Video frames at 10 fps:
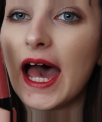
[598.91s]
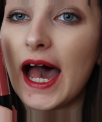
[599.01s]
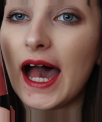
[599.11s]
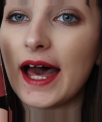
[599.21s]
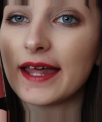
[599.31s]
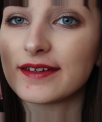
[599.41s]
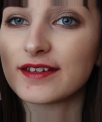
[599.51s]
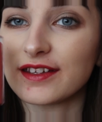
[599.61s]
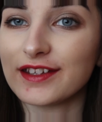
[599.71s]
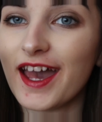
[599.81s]

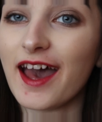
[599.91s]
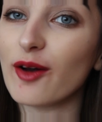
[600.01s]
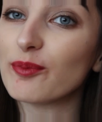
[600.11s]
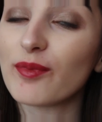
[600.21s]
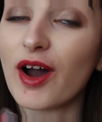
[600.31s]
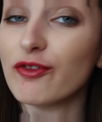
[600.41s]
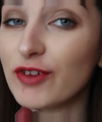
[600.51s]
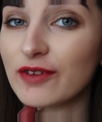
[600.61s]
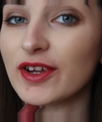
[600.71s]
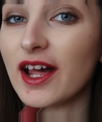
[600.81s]
And yeah, I
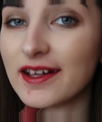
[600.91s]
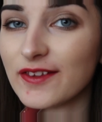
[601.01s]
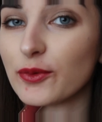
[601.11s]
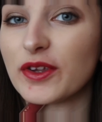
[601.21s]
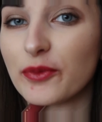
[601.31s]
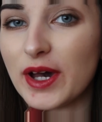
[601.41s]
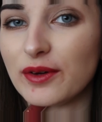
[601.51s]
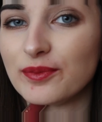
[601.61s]
really like this one as well.